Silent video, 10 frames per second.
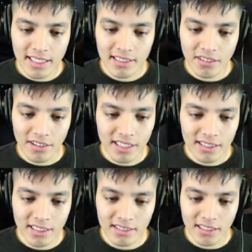Okay, so
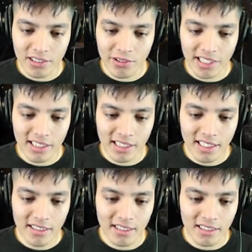this doesn't do anything
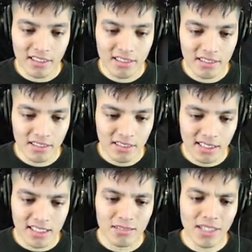either.
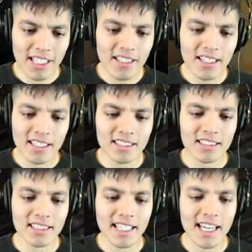It seems like you can
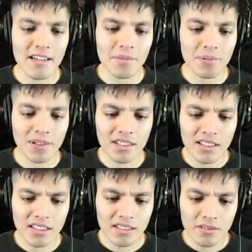escape
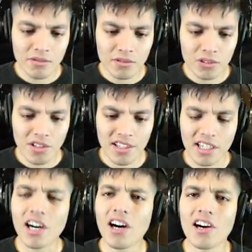through the
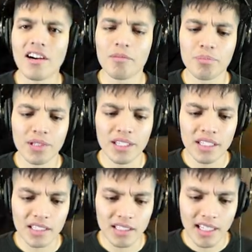car,
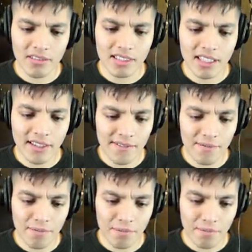but I don't think they've
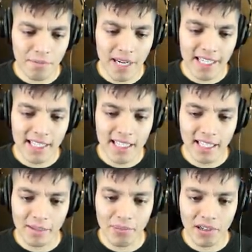made that
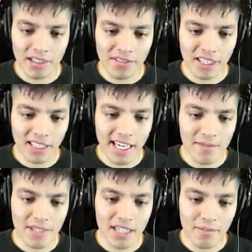like part of the
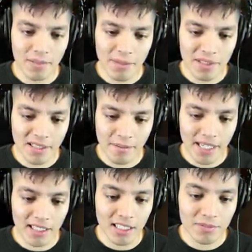game yet. Maybe they
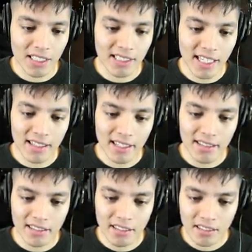might update that
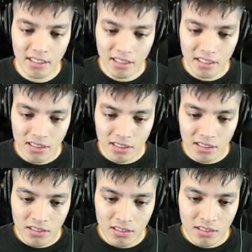later.
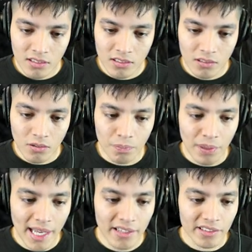Oh,
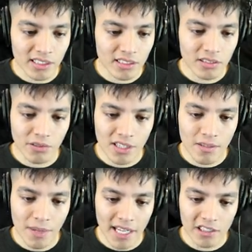batteries. What are
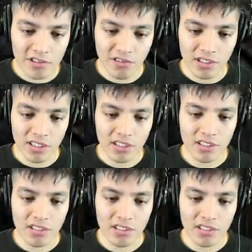the batteries for?